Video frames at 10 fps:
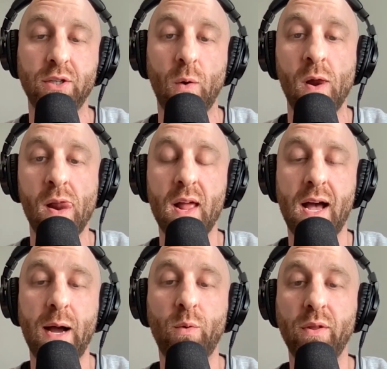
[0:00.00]
So
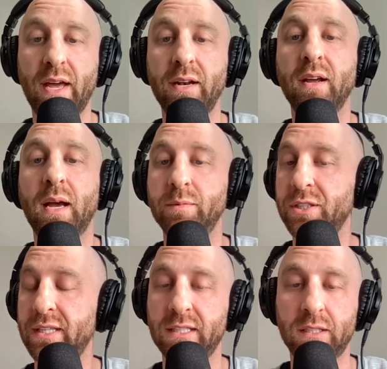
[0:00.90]
I'm
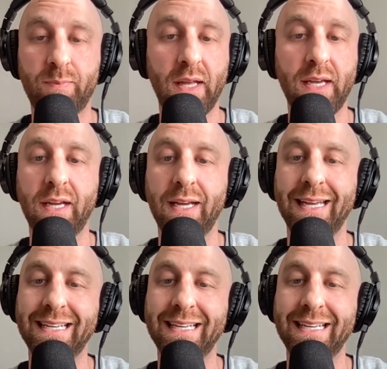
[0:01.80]
just explaining